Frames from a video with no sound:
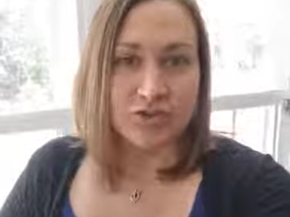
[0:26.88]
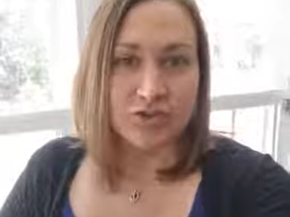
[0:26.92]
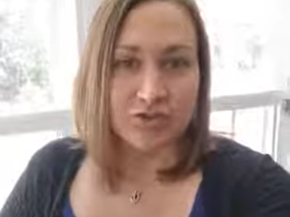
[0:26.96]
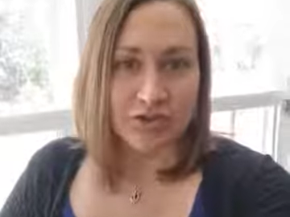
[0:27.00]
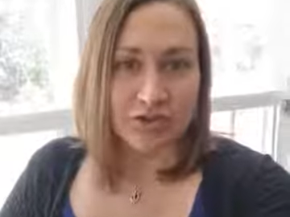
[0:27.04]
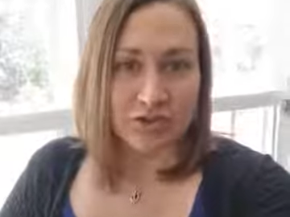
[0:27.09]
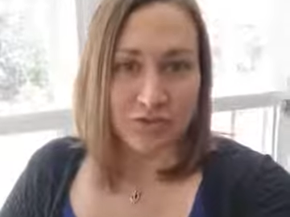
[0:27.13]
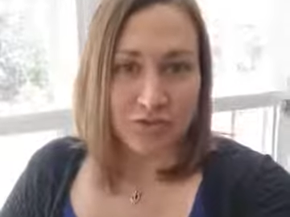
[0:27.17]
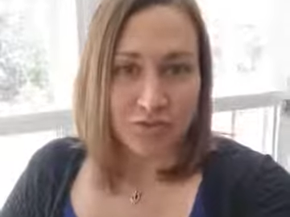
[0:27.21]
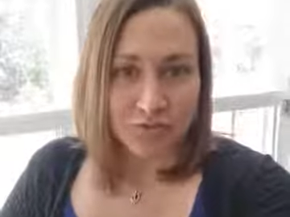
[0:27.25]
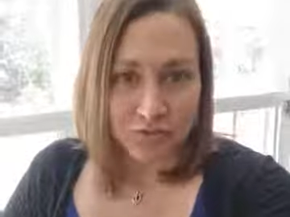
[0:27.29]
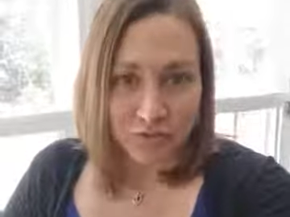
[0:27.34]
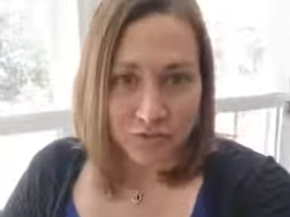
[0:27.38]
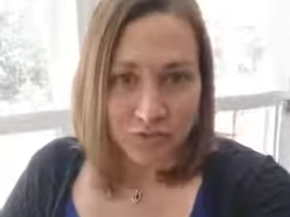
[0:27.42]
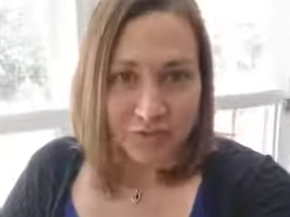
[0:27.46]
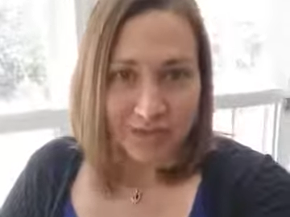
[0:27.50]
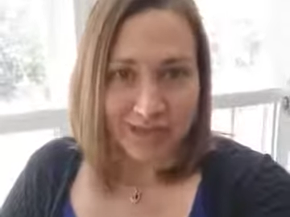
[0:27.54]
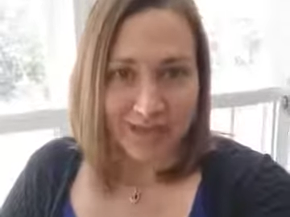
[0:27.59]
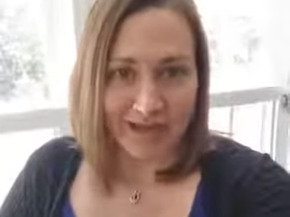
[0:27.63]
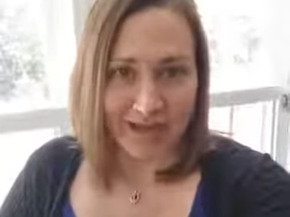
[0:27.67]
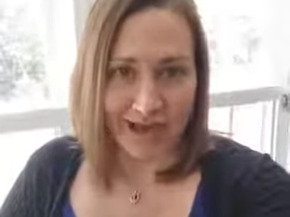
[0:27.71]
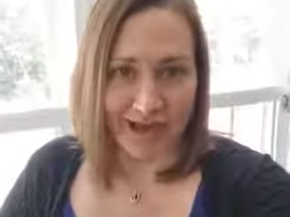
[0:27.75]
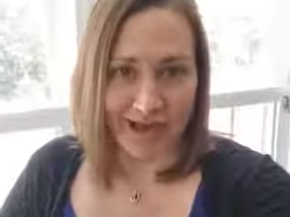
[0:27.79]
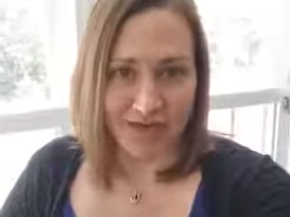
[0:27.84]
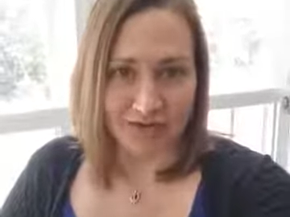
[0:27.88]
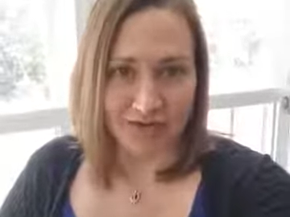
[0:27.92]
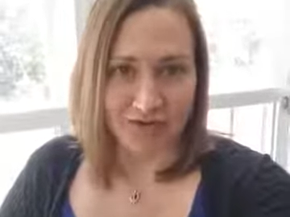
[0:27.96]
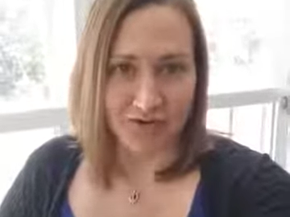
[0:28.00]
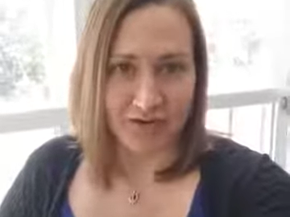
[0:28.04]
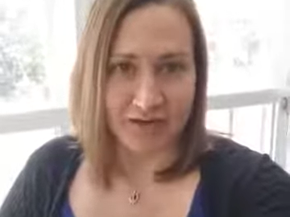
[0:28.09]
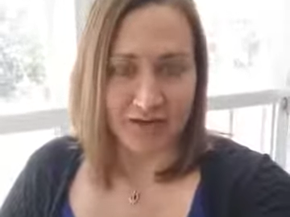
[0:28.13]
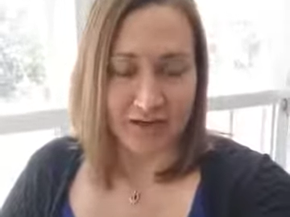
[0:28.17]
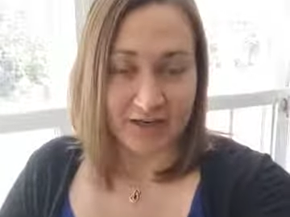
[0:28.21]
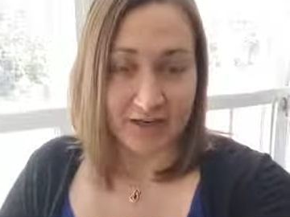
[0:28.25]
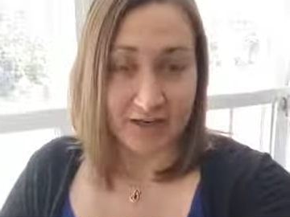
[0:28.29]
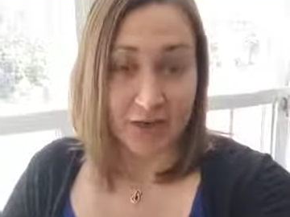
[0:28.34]
truly
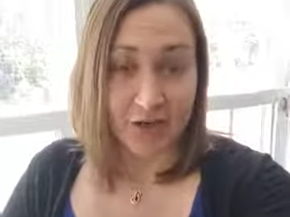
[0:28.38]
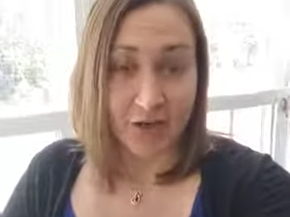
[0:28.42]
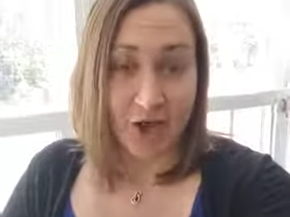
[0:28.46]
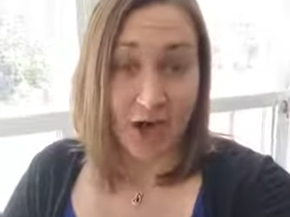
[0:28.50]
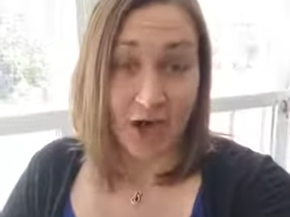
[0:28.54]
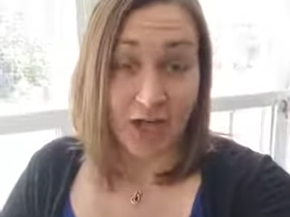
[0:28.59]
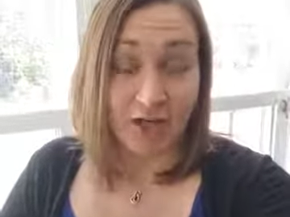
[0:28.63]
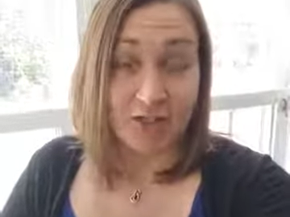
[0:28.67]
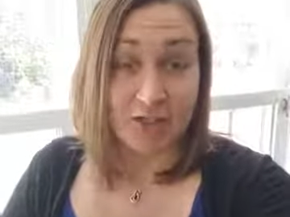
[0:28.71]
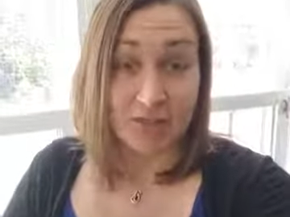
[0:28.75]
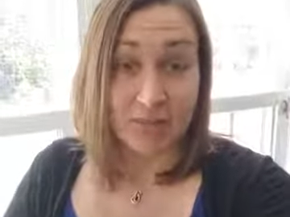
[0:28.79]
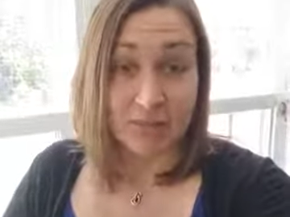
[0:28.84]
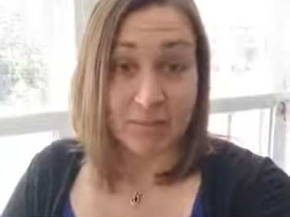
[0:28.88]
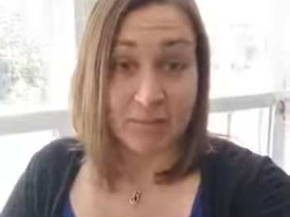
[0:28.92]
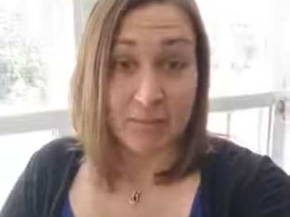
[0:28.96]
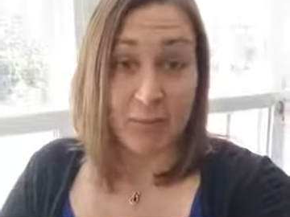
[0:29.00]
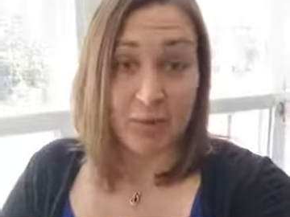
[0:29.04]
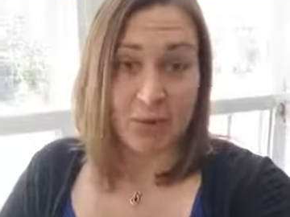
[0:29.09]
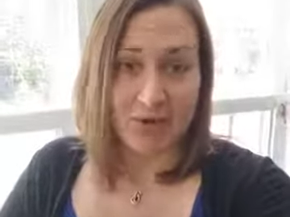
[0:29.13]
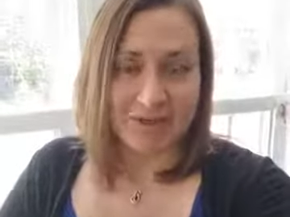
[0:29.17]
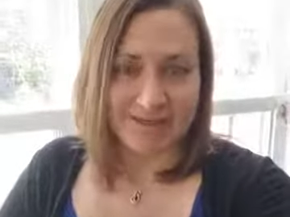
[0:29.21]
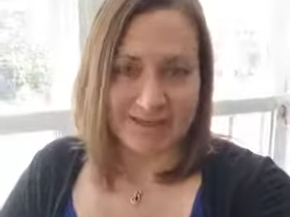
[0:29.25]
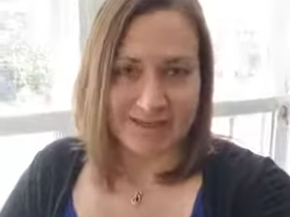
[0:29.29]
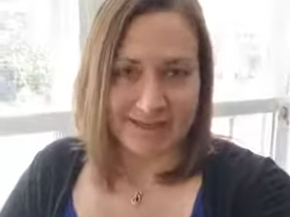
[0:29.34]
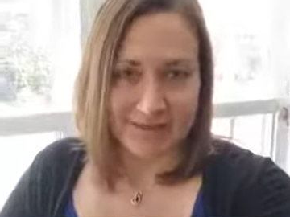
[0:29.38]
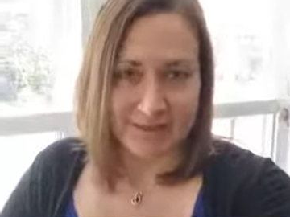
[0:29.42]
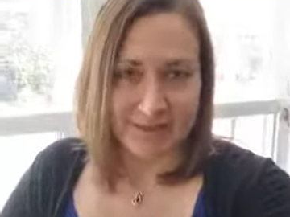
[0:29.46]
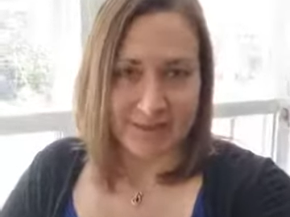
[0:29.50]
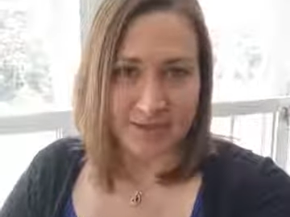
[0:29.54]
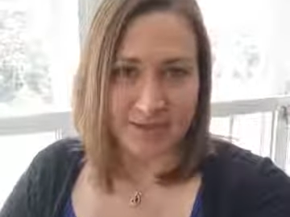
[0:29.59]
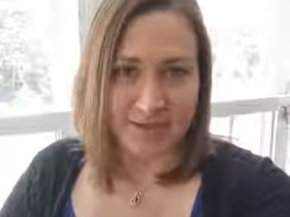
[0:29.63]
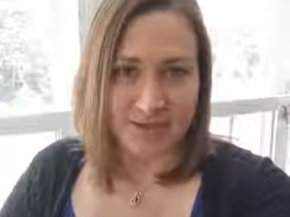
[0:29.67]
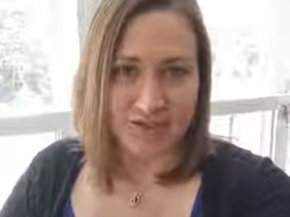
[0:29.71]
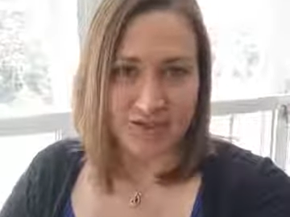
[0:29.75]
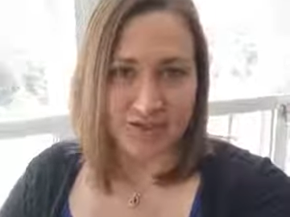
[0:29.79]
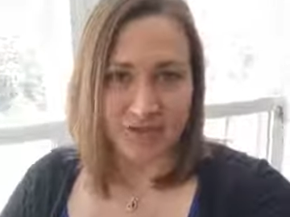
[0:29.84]
hydrating and not doing more
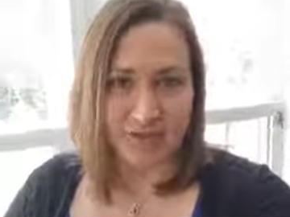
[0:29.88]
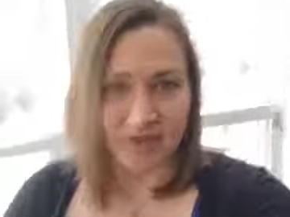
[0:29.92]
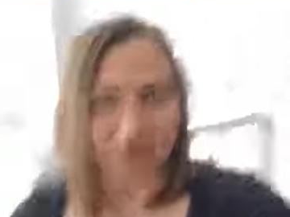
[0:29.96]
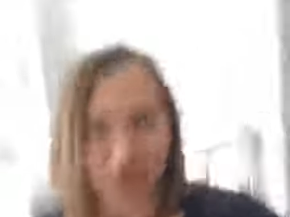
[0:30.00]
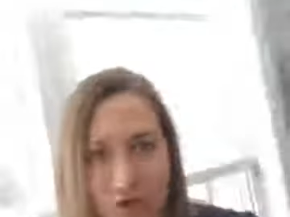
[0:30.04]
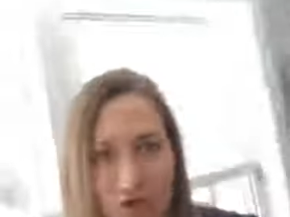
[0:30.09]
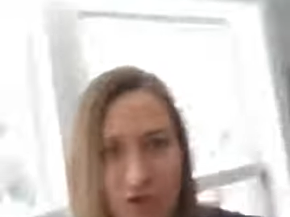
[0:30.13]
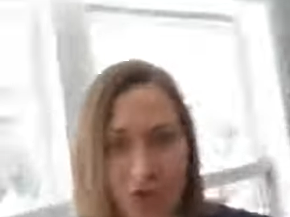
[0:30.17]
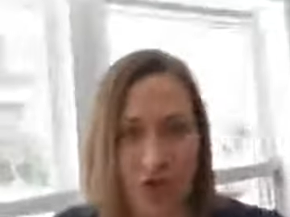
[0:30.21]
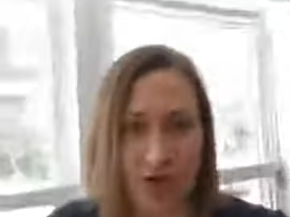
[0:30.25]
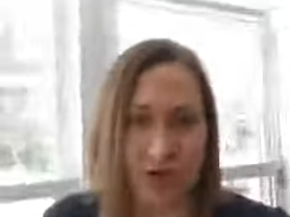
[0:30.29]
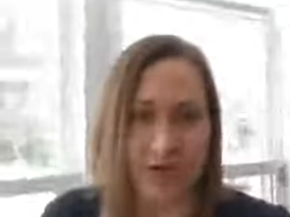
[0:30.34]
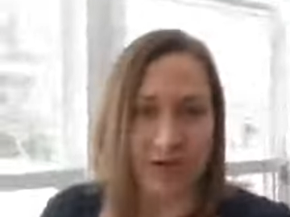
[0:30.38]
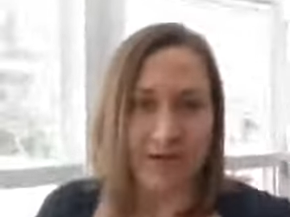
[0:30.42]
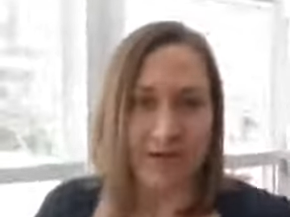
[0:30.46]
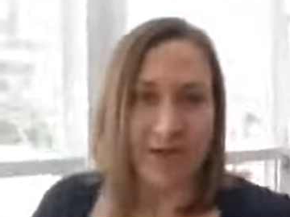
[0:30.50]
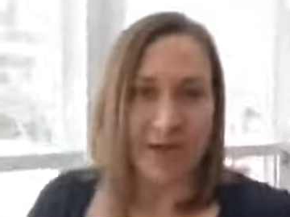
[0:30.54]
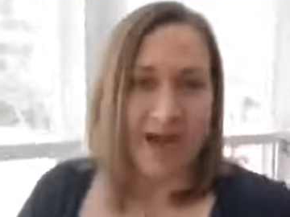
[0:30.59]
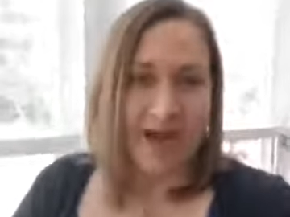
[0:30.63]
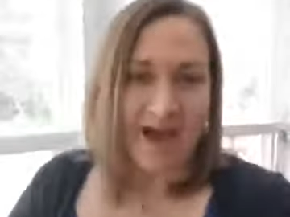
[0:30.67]
damage than good.